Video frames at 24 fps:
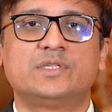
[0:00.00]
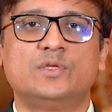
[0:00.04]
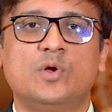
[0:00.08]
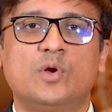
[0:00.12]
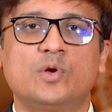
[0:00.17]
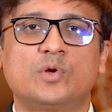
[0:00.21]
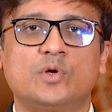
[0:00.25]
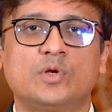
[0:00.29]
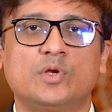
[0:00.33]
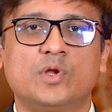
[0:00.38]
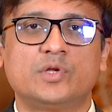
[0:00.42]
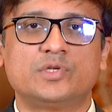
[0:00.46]
the
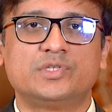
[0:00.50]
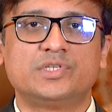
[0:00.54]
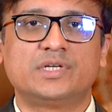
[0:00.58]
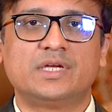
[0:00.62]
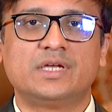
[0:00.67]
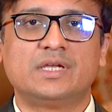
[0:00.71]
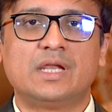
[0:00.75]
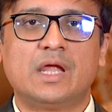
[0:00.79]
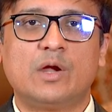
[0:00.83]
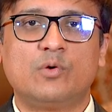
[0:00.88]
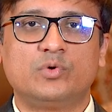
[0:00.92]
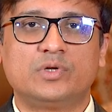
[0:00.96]

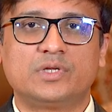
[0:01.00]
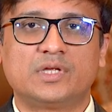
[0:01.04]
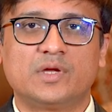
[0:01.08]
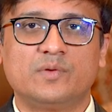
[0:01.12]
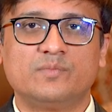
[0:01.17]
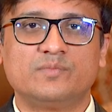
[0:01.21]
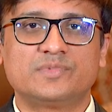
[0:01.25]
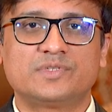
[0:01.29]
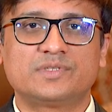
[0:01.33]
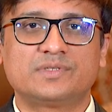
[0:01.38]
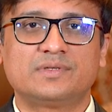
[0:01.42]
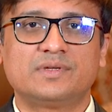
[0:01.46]
oncological
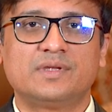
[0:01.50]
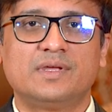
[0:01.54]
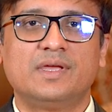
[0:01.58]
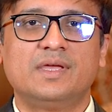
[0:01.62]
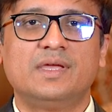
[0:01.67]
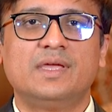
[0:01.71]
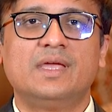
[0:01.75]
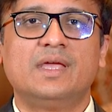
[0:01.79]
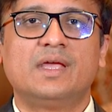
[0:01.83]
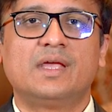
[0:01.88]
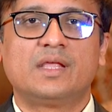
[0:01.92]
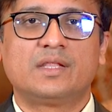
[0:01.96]
outcomes.
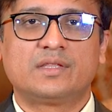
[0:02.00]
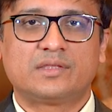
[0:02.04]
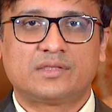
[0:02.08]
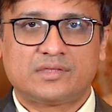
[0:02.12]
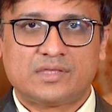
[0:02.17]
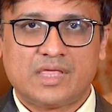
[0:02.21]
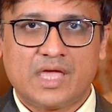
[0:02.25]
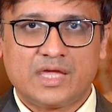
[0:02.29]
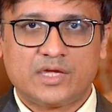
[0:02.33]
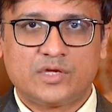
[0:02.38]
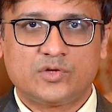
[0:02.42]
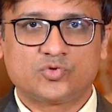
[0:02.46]

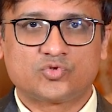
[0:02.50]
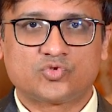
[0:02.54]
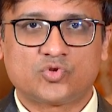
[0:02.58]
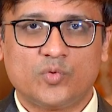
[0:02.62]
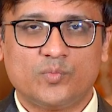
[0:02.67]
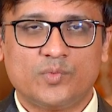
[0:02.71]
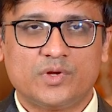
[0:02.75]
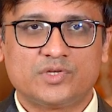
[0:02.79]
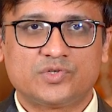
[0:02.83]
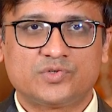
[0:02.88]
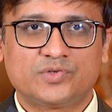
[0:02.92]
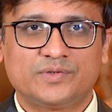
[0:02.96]
Thank you
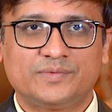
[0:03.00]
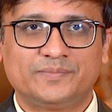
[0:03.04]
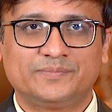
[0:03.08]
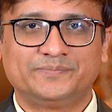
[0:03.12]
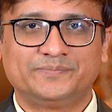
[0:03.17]
so much.